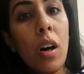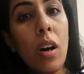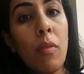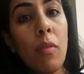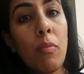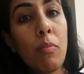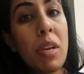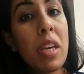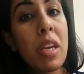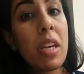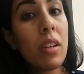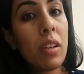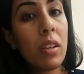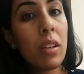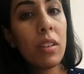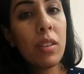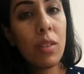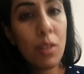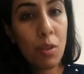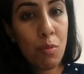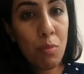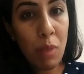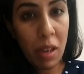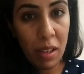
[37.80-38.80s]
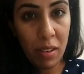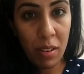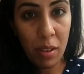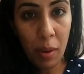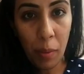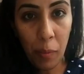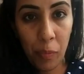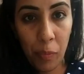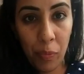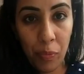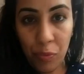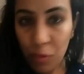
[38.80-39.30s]
being a good mother.
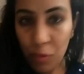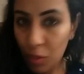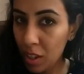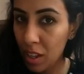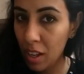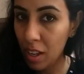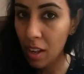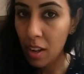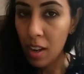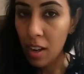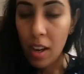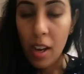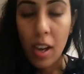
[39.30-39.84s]
Okay.